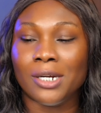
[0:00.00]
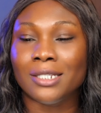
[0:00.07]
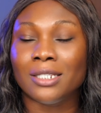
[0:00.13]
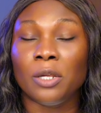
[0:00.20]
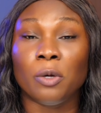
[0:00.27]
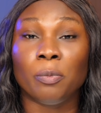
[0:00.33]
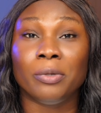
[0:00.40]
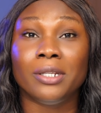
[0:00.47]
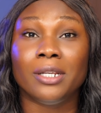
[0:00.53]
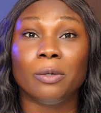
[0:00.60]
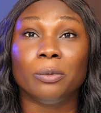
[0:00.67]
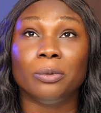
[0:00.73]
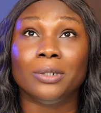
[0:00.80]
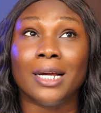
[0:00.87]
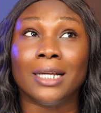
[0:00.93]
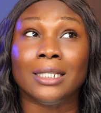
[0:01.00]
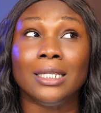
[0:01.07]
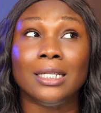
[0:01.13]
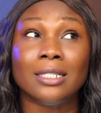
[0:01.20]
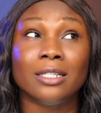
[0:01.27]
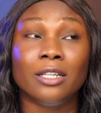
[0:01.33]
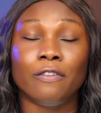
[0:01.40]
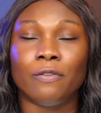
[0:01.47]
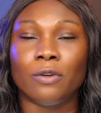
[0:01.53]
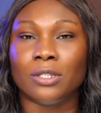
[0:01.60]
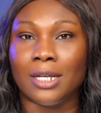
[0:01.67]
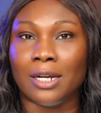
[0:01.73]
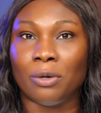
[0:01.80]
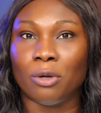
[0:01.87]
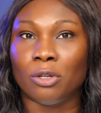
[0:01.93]
honestly hoping they would at least give
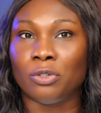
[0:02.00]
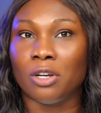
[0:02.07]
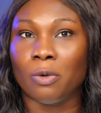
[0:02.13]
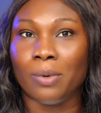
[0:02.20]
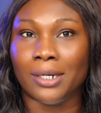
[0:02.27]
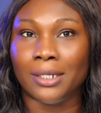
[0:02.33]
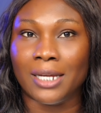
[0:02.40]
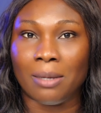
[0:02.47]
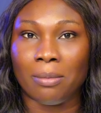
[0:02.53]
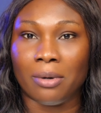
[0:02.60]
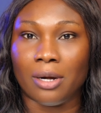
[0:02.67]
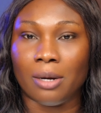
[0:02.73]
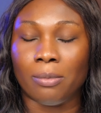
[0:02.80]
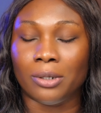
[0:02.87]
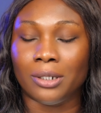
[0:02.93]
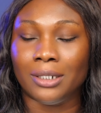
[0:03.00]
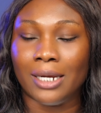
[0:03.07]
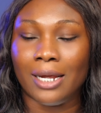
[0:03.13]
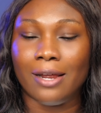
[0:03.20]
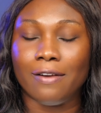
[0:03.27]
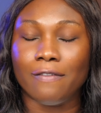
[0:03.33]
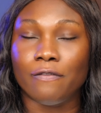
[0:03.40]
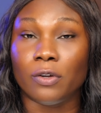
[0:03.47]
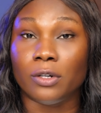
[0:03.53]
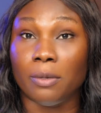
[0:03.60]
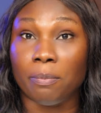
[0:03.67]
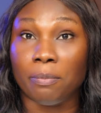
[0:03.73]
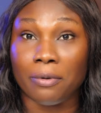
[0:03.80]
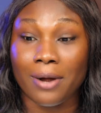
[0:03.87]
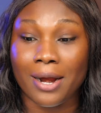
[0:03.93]
us an ultra-wide camera, but then for
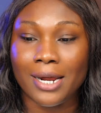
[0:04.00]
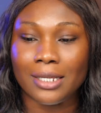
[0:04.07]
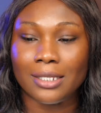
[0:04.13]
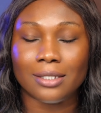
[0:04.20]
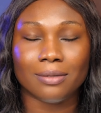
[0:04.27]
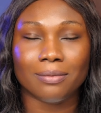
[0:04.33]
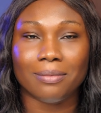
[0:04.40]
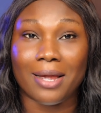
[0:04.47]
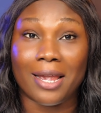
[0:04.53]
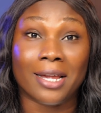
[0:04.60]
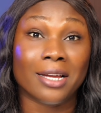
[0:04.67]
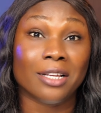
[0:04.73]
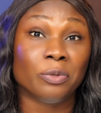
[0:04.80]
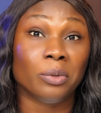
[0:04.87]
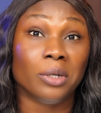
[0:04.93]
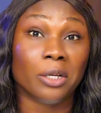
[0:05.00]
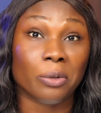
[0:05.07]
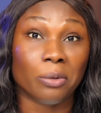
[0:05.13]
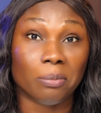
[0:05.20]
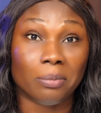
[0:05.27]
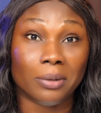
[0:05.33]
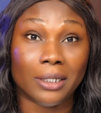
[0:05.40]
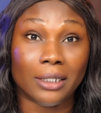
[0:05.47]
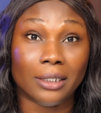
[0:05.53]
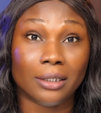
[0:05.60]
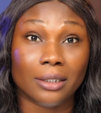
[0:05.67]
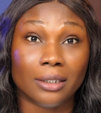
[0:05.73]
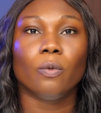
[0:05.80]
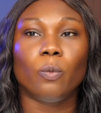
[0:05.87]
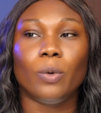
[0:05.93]
the price, I can't really
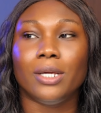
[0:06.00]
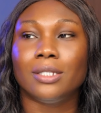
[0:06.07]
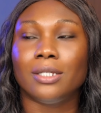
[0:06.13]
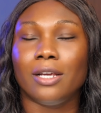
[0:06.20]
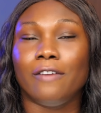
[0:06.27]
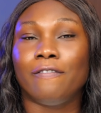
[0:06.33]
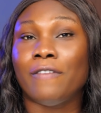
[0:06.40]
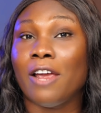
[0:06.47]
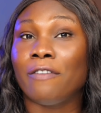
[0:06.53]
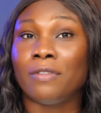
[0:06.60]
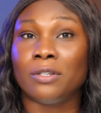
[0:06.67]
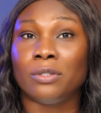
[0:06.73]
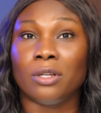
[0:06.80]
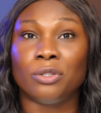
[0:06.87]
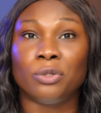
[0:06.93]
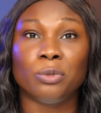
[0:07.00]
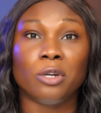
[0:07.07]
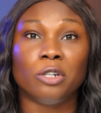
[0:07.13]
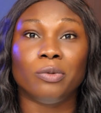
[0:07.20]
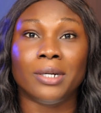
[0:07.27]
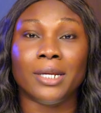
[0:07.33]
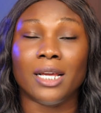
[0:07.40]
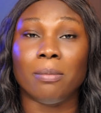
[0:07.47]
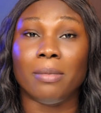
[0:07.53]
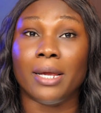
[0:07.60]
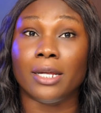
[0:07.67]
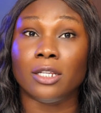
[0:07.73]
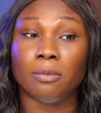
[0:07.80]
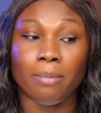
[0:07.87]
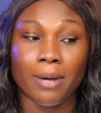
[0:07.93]
complain. With a 5200
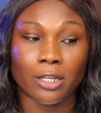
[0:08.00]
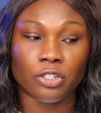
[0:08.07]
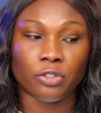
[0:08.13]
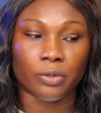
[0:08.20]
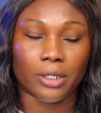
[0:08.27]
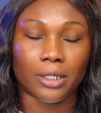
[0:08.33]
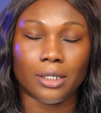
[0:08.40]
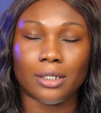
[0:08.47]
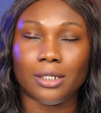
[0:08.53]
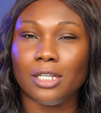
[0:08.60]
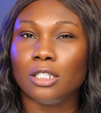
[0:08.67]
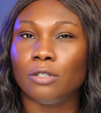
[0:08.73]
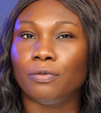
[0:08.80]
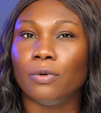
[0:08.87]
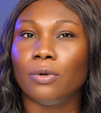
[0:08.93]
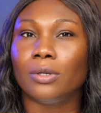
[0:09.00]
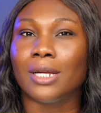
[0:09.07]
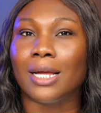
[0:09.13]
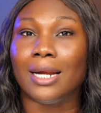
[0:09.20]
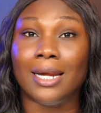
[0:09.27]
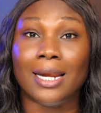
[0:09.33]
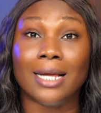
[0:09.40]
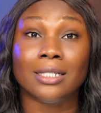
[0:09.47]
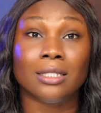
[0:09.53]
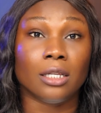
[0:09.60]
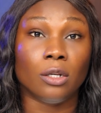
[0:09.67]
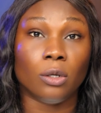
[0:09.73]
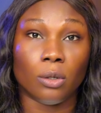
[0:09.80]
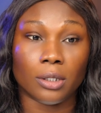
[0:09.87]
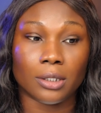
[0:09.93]
mAh battery, this phone can last
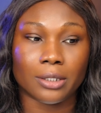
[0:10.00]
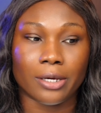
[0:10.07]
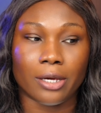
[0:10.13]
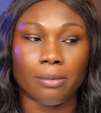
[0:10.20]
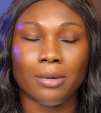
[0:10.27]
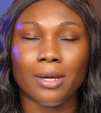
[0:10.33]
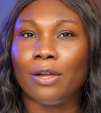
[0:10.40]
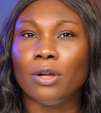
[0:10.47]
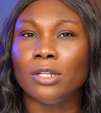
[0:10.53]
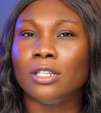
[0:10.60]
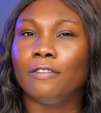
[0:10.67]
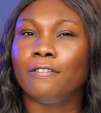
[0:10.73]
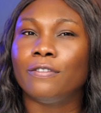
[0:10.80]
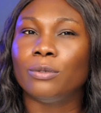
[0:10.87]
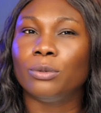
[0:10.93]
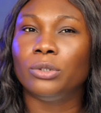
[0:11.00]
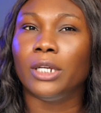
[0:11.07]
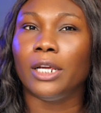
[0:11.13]
a long time. I got a full